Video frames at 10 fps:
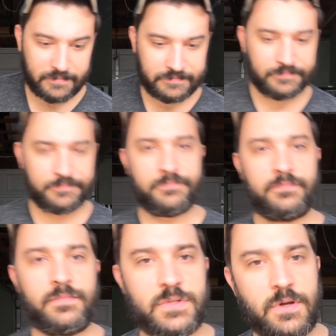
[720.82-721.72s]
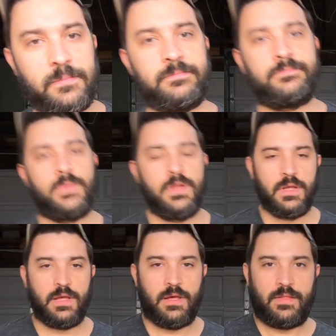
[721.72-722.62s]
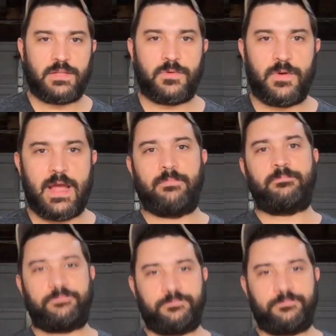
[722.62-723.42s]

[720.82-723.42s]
it. So that's where we're at.